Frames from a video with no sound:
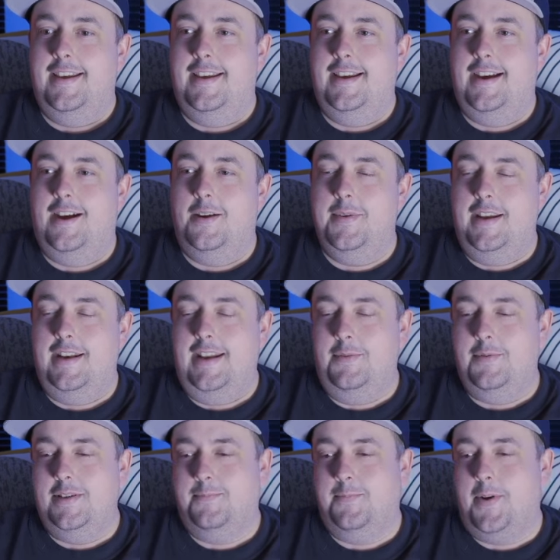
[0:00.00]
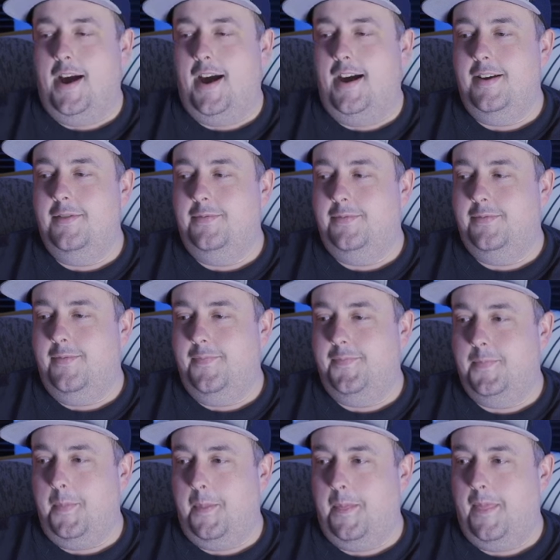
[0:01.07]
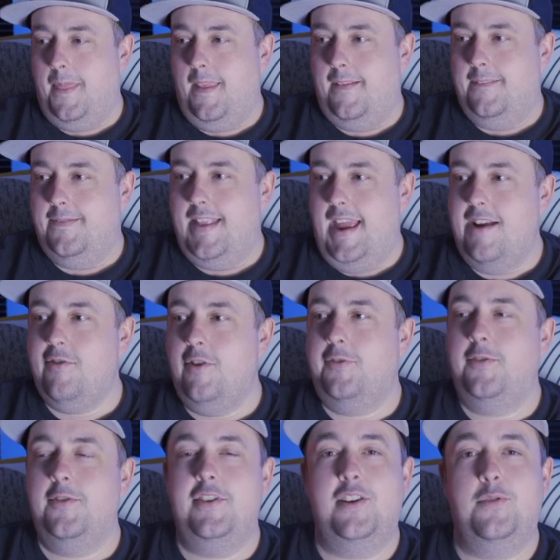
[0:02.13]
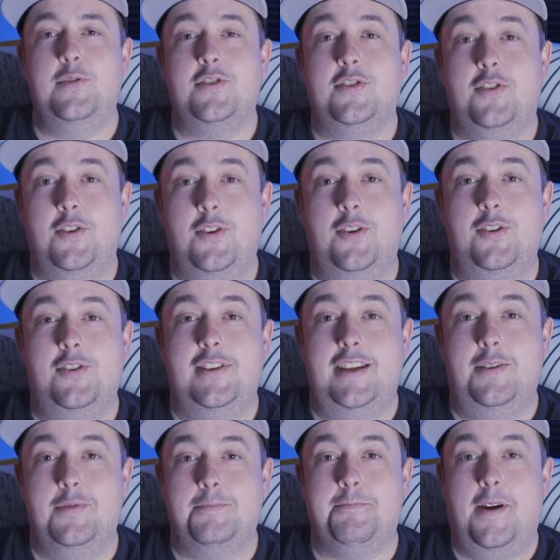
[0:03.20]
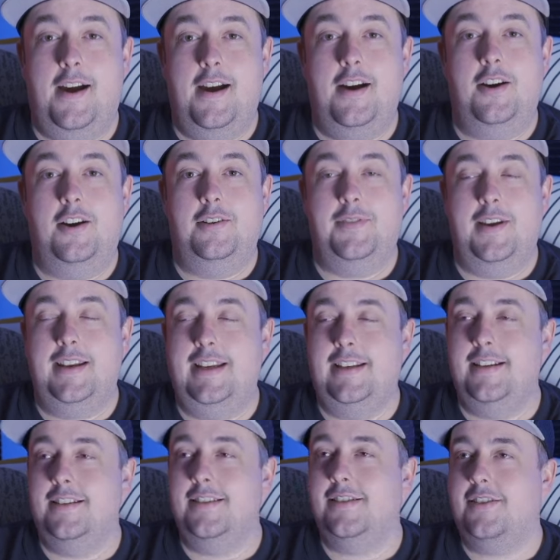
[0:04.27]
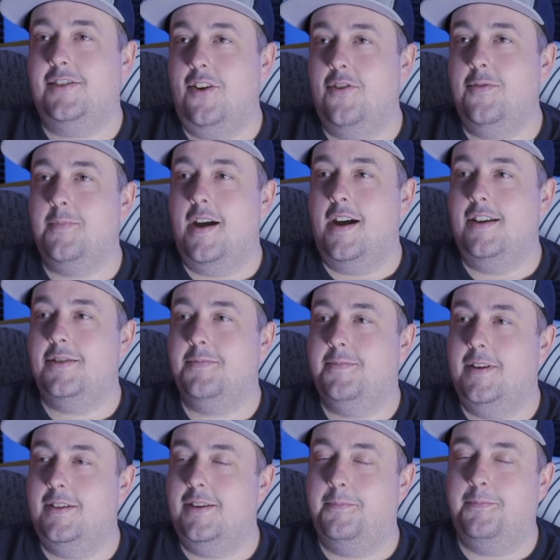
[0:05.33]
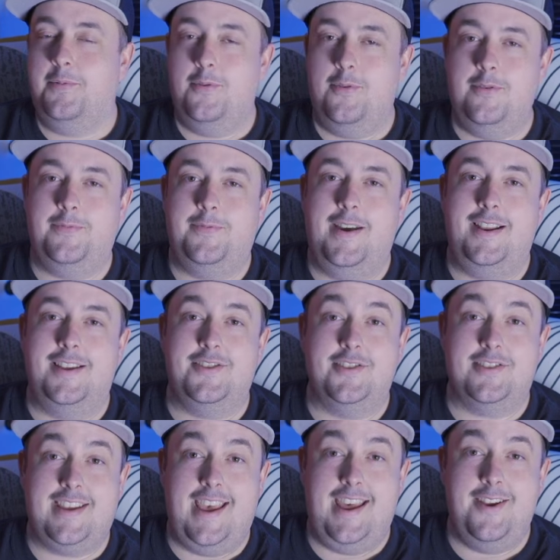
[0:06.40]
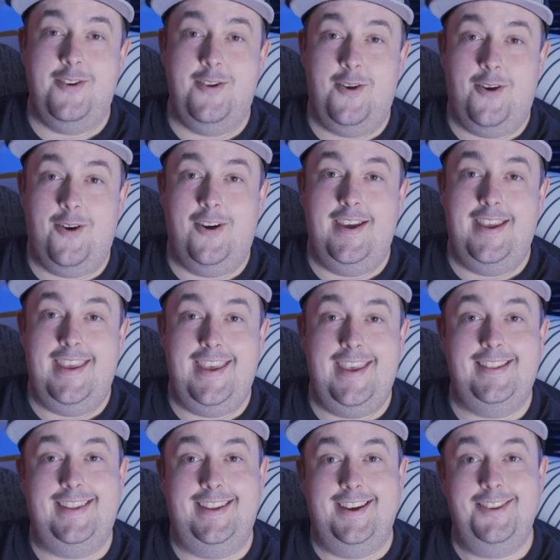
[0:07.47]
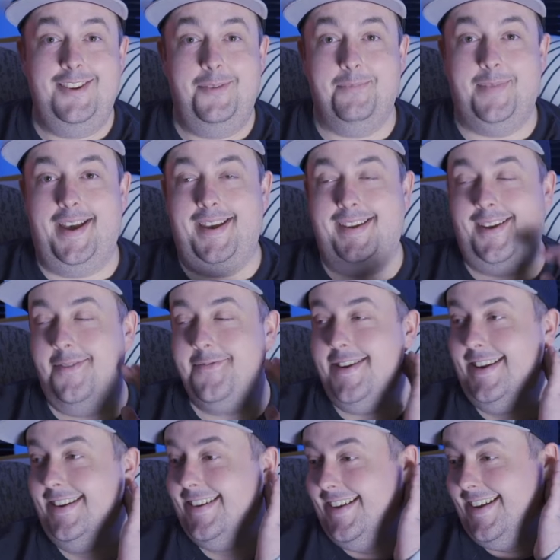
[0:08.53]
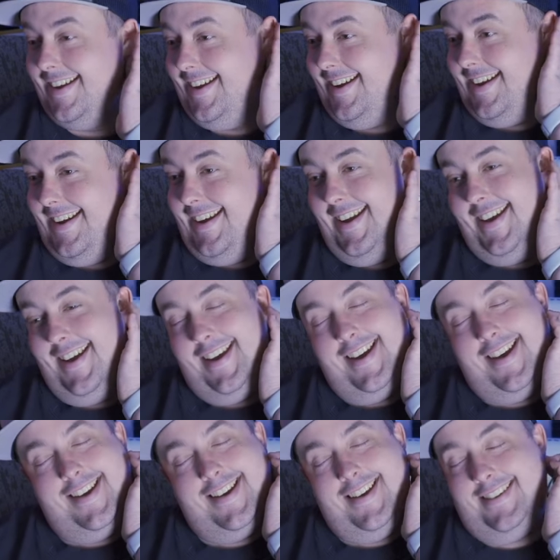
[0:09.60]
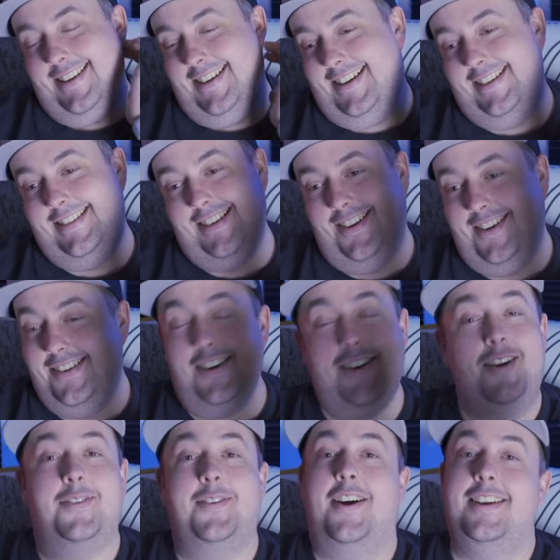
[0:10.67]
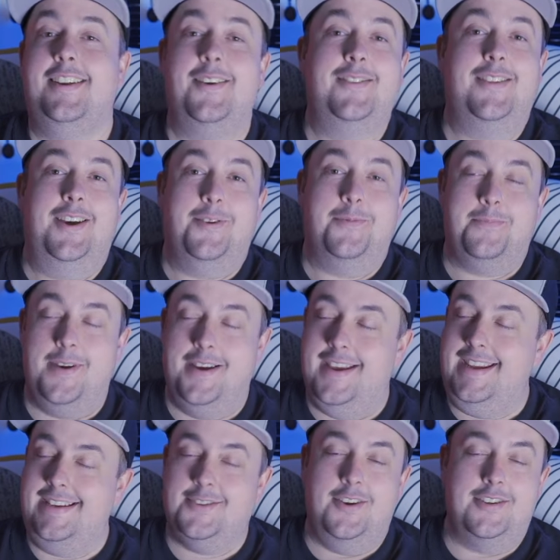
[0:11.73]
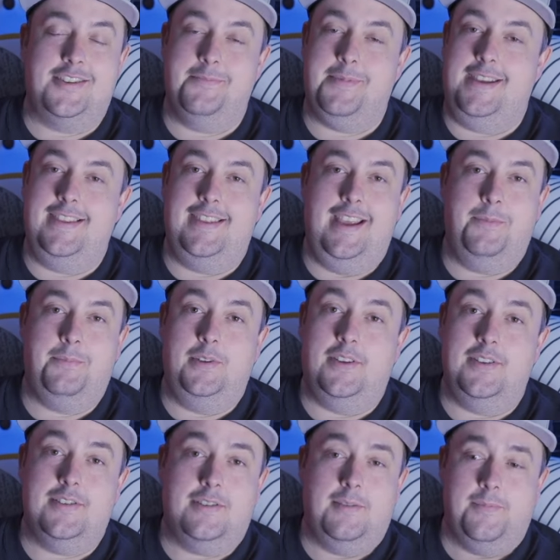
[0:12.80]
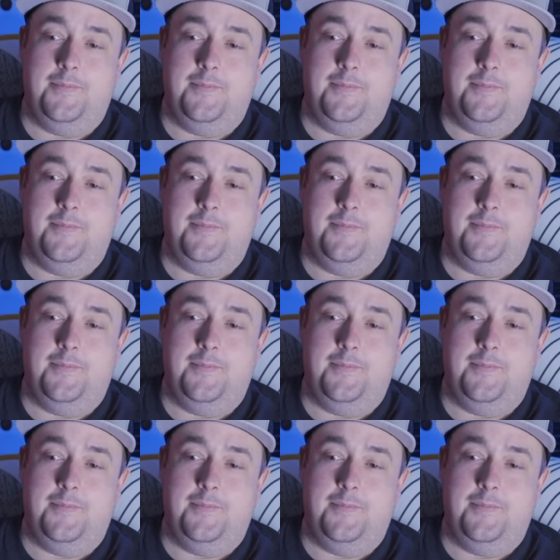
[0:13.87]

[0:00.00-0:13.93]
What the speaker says: I mean, he was part of everything that was good, he was part of, and he done so much, but the poor fella just cannot hit the onion bag. I mean, I don't know, but he's got to be in there because